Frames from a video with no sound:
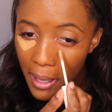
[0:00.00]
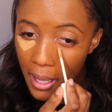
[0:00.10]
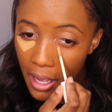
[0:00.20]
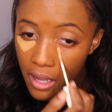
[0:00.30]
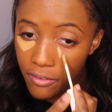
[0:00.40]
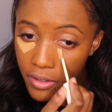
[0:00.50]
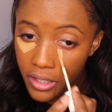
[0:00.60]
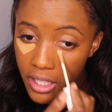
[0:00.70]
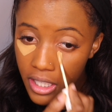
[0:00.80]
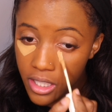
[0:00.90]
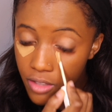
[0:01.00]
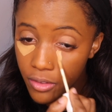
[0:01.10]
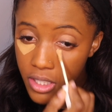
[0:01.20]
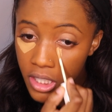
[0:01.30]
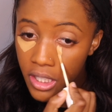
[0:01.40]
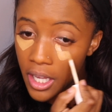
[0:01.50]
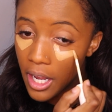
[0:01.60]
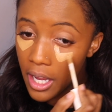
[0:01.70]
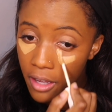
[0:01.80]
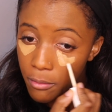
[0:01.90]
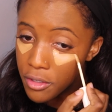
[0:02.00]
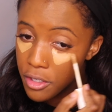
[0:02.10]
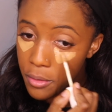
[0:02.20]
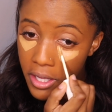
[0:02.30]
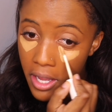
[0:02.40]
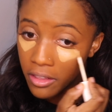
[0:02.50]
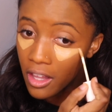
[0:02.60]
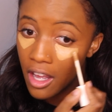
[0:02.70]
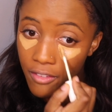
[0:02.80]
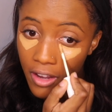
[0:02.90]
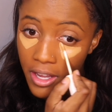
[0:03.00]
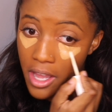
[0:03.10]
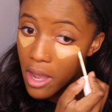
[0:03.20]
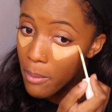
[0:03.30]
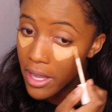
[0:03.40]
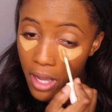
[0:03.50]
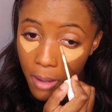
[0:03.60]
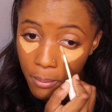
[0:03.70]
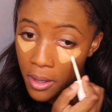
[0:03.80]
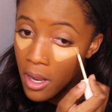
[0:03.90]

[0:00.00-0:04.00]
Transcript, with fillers: But I feel like as of recently, I have been doing a lot of high-end makeup